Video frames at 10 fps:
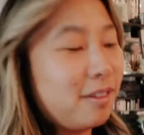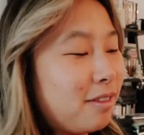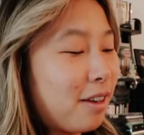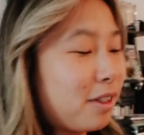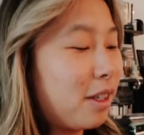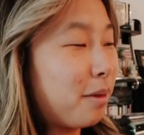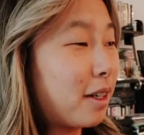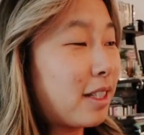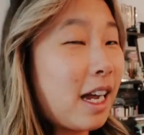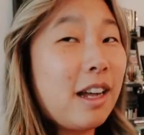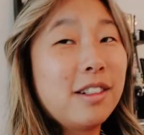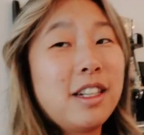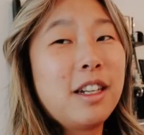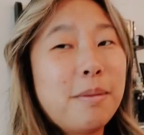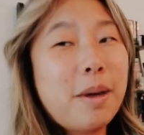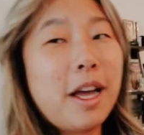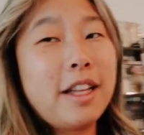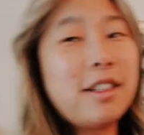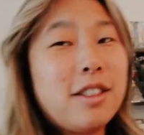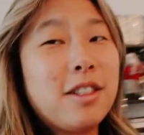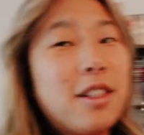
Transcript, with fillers: everything works out. But this is